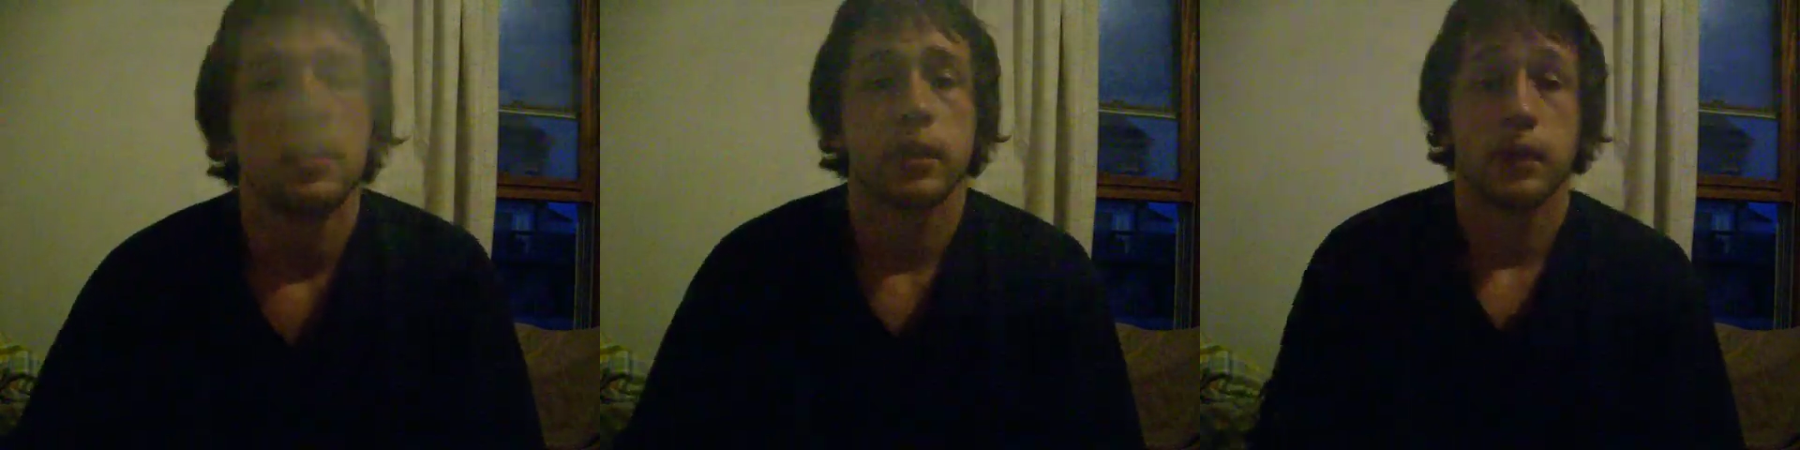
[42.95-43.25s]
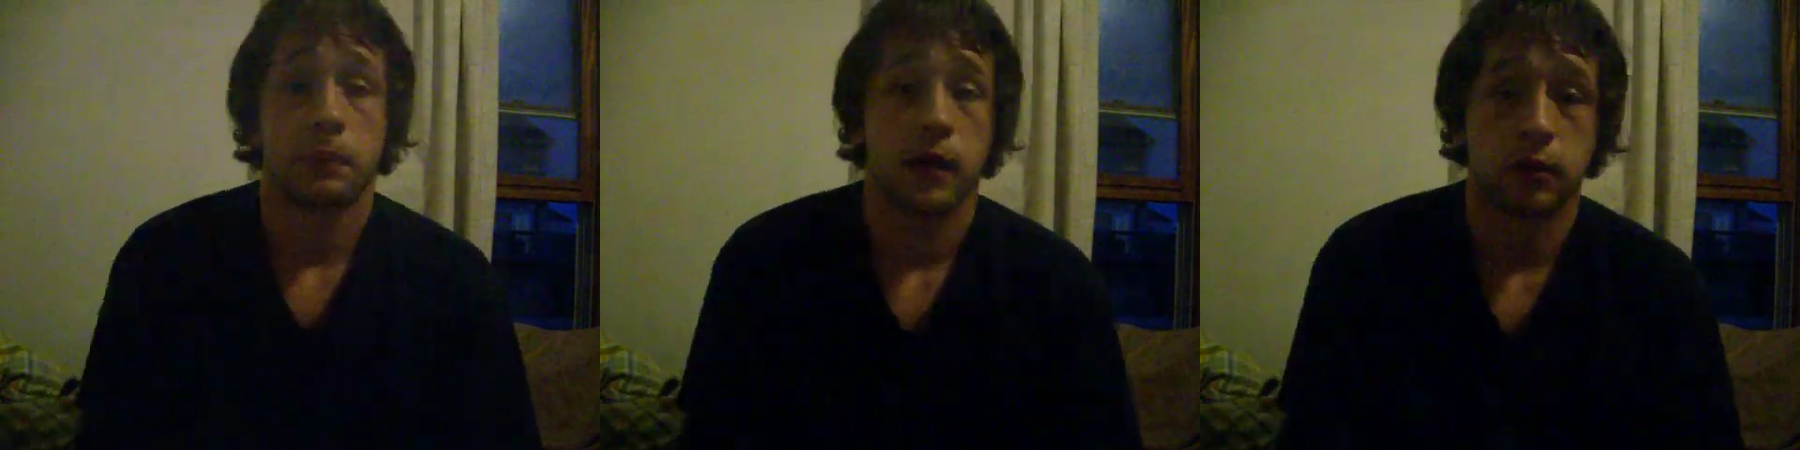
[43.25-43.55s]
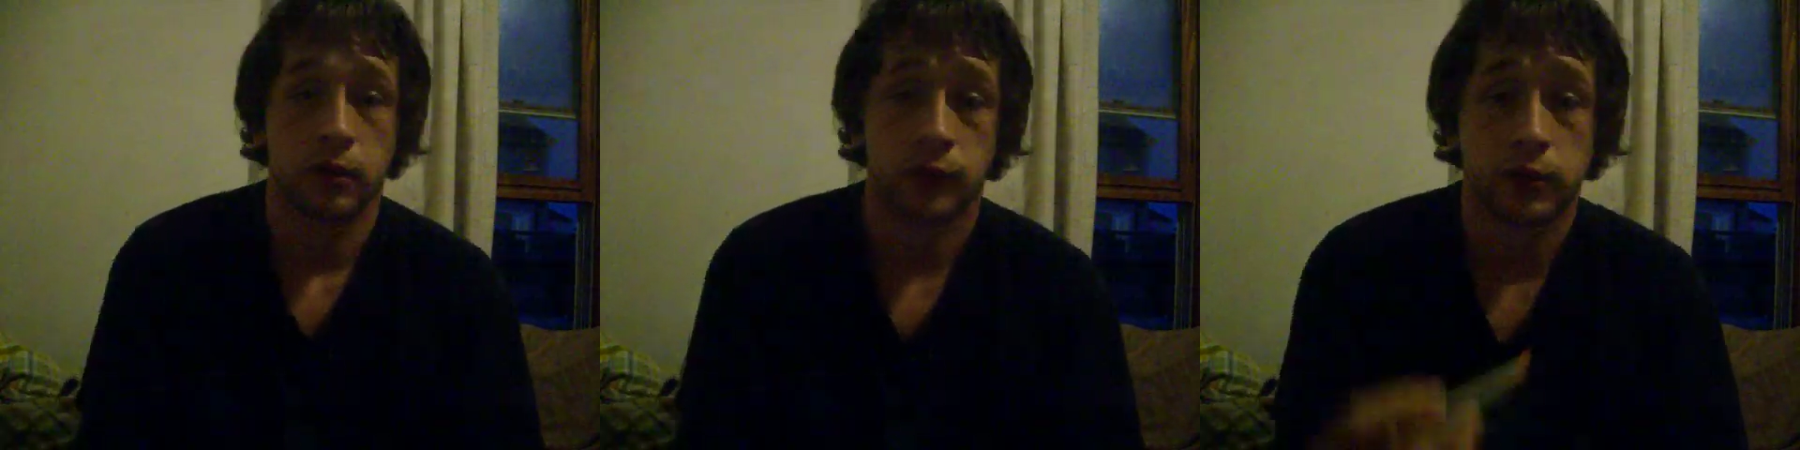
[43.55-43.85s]
Get
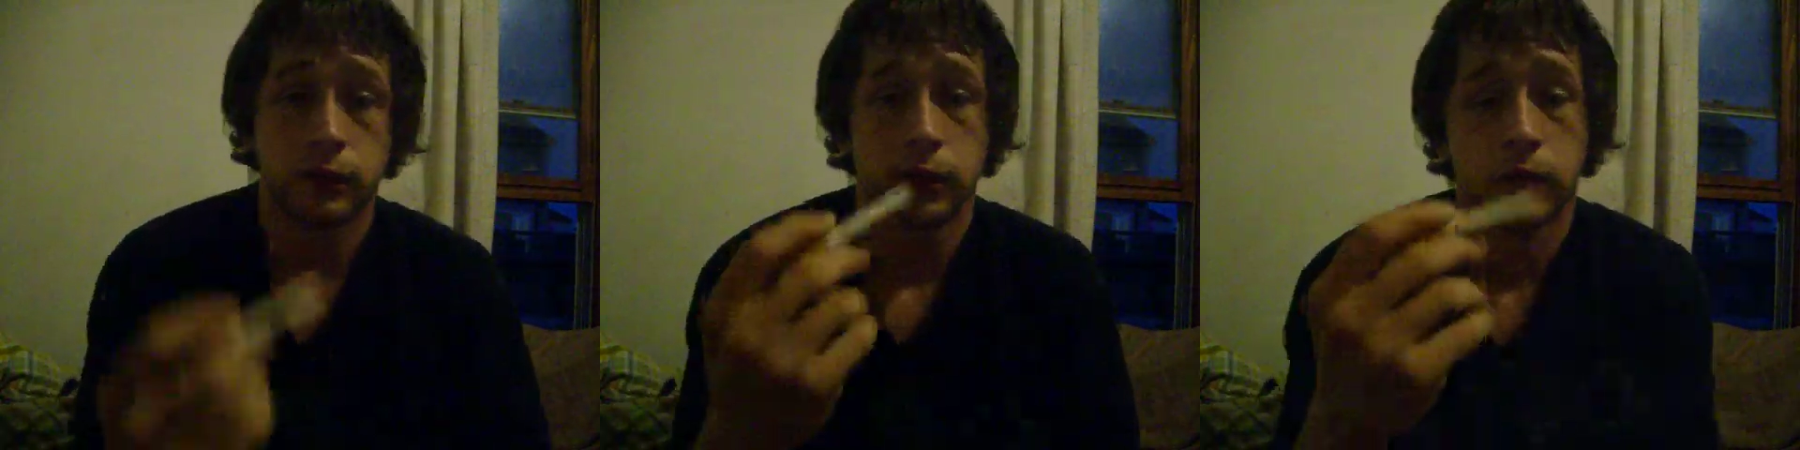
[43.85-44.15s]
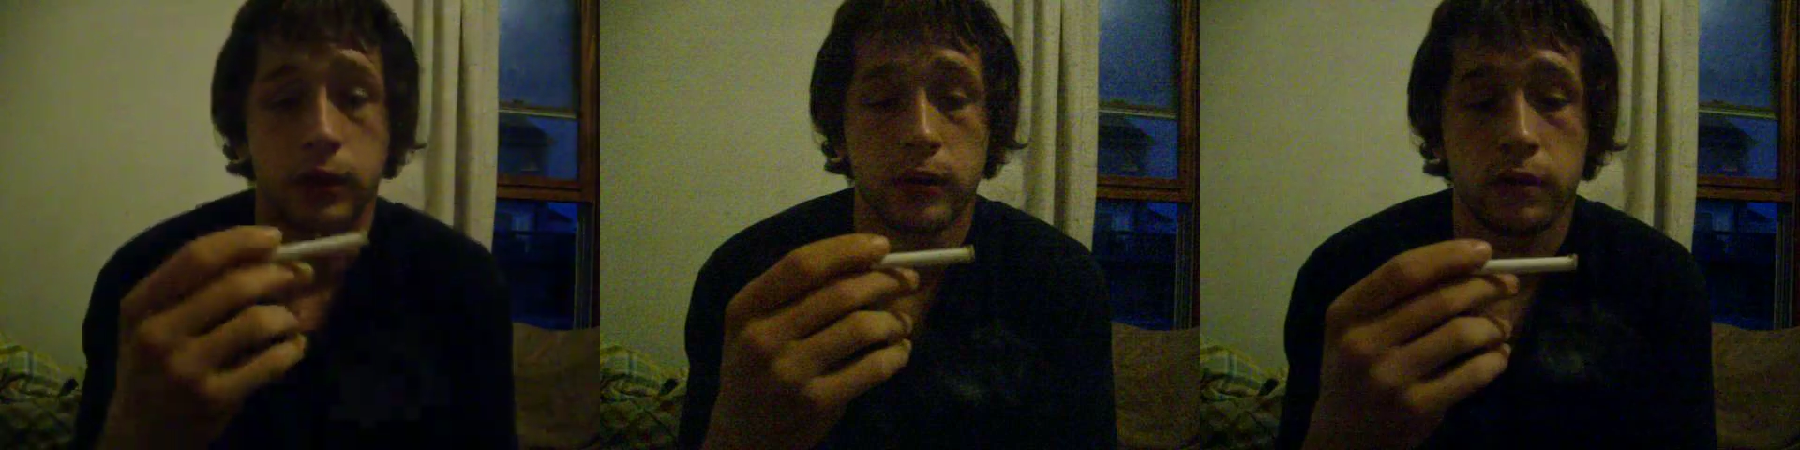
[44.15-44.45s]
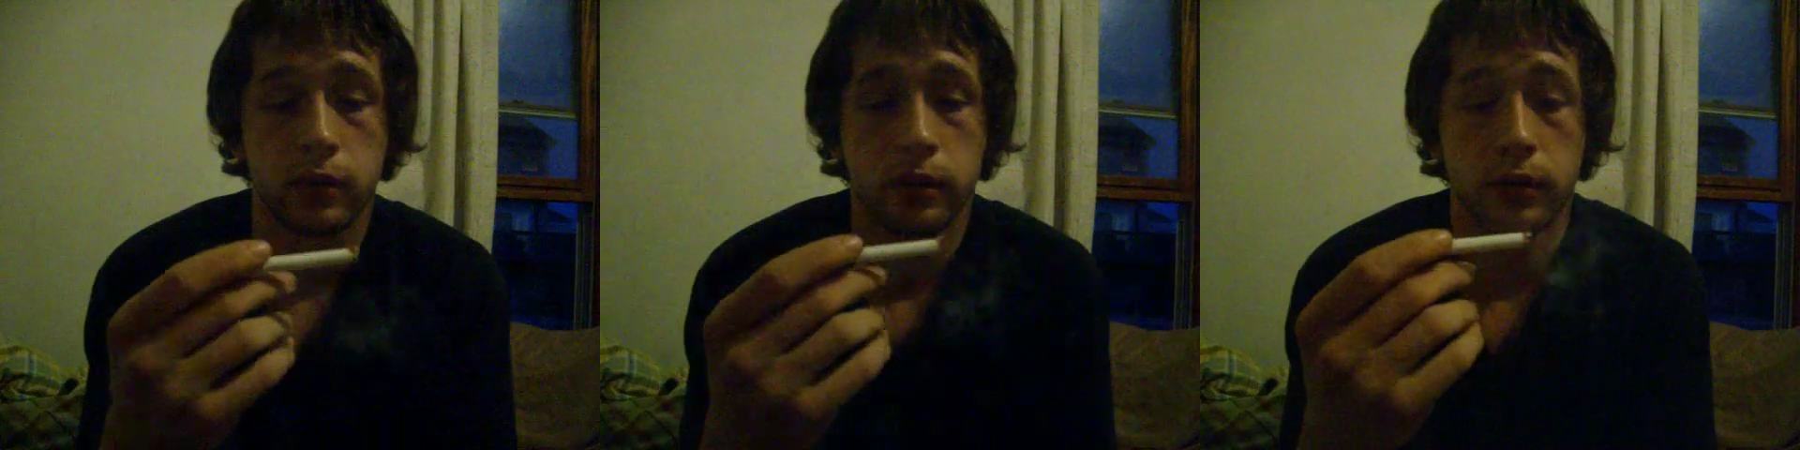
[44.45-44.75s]
past the first few hits
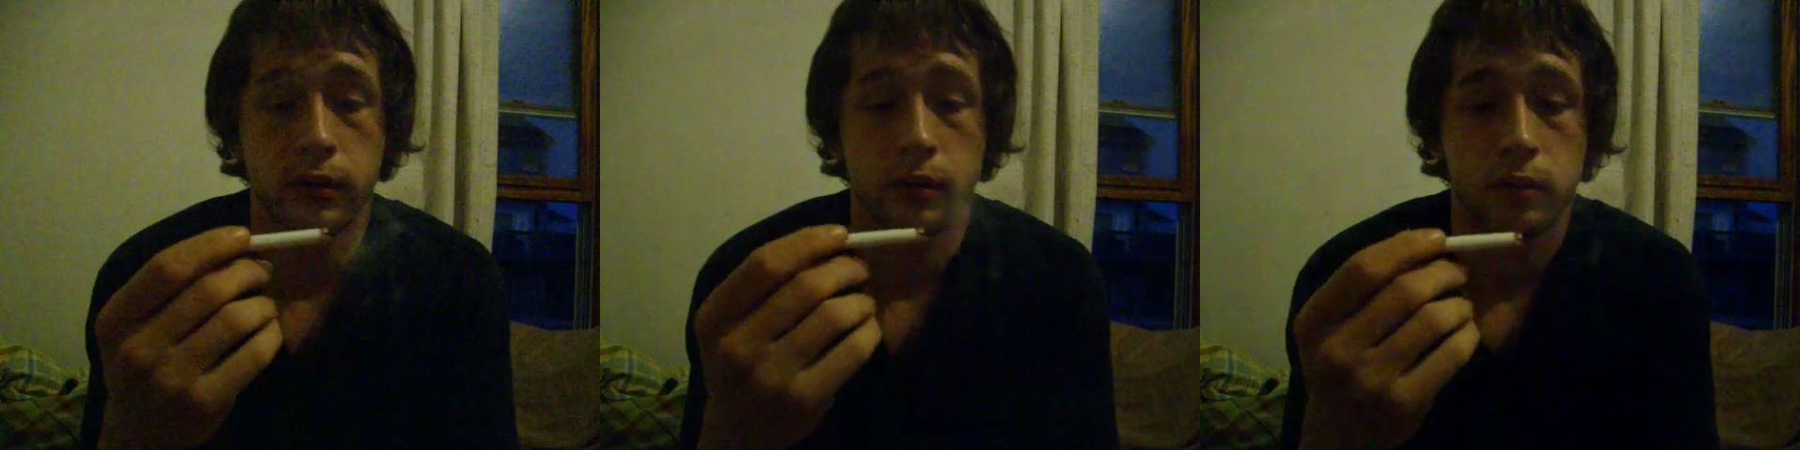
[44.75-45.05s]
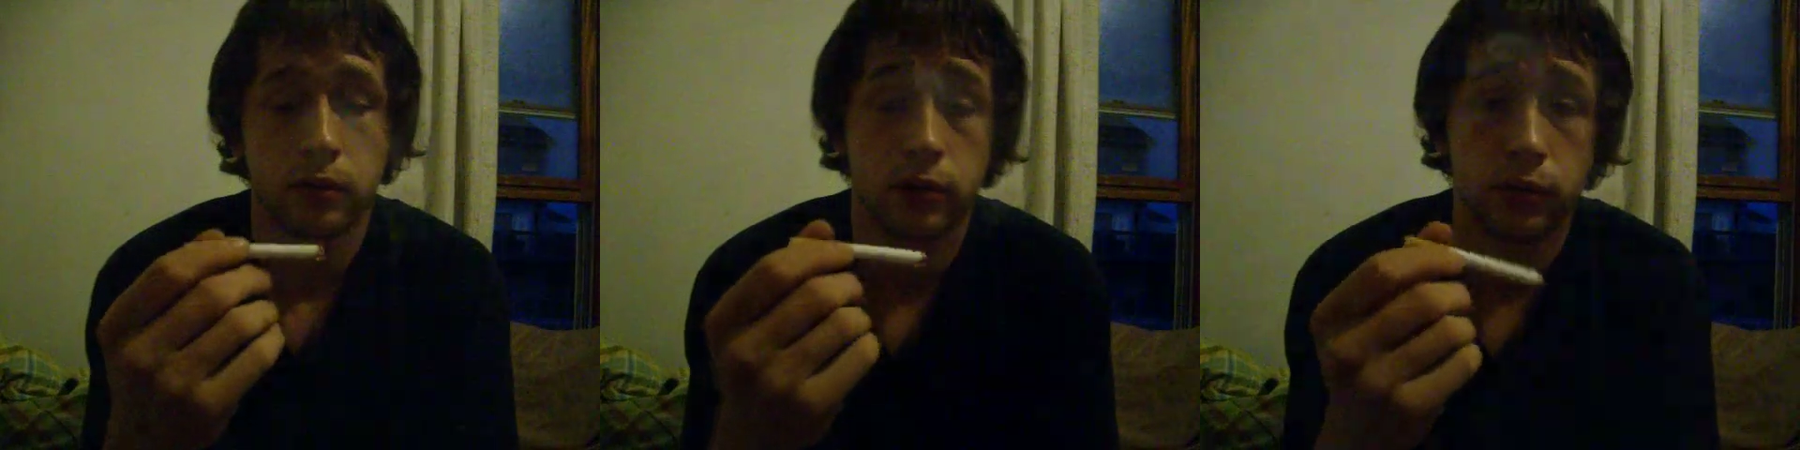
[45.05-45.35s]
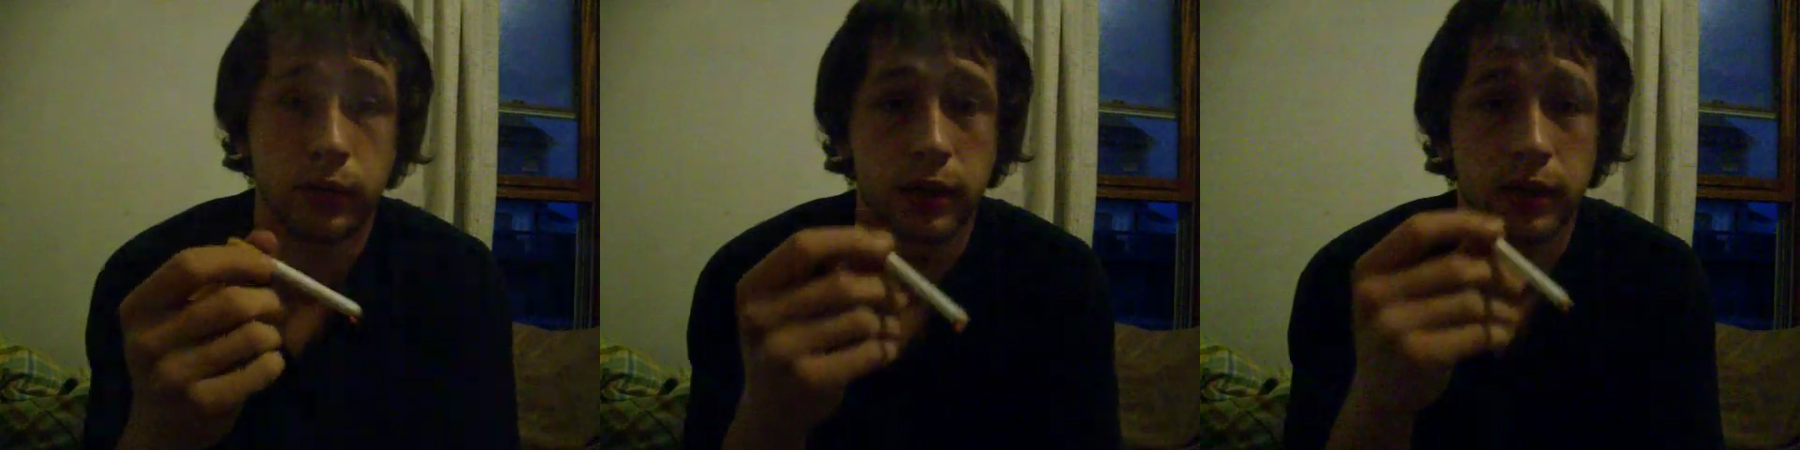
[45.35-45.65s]
because they're
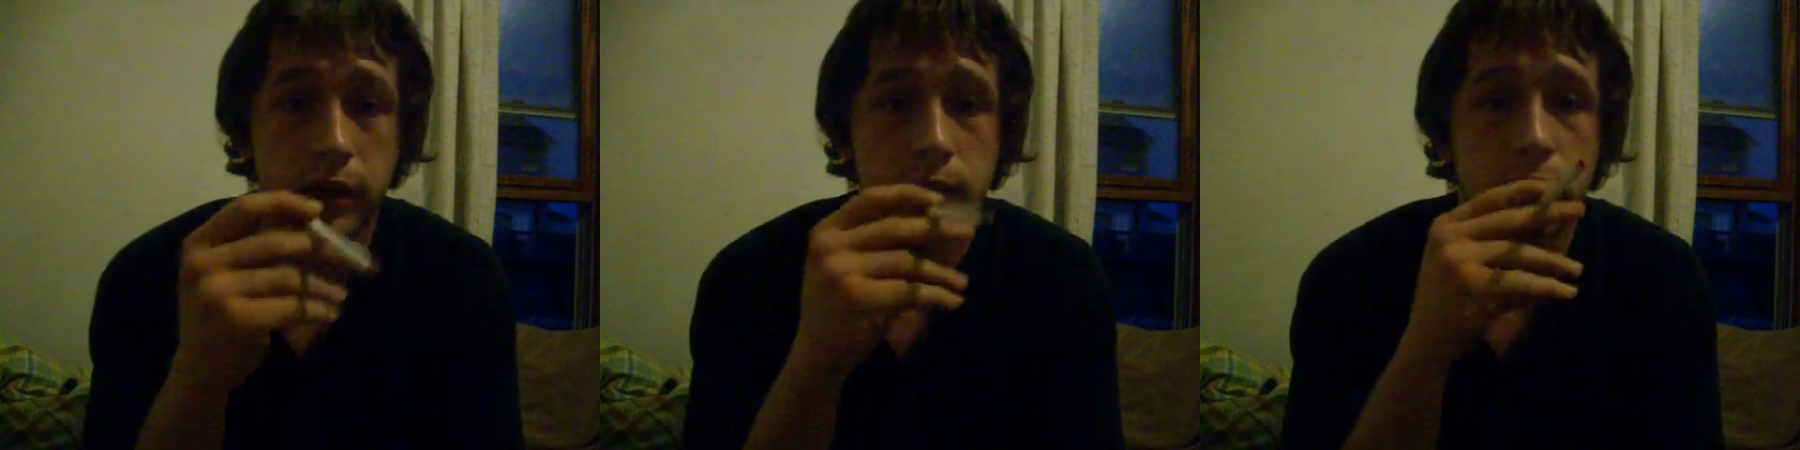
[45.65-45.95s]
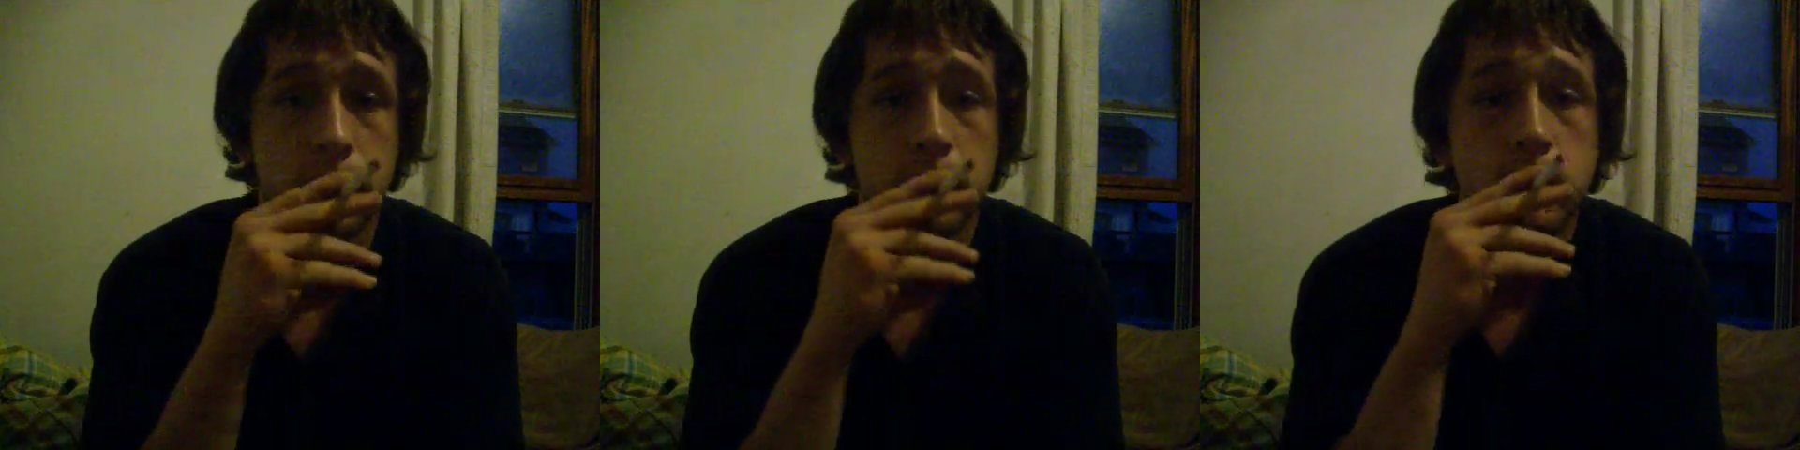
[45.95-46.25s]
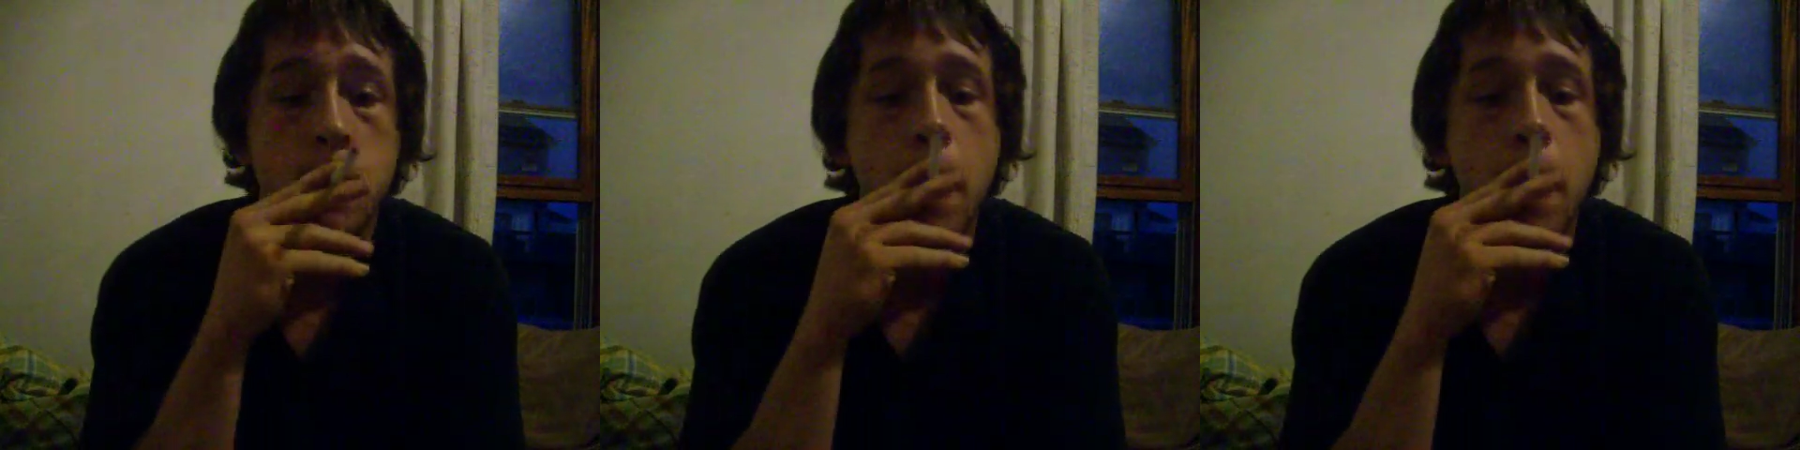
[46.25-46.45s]
really light hits.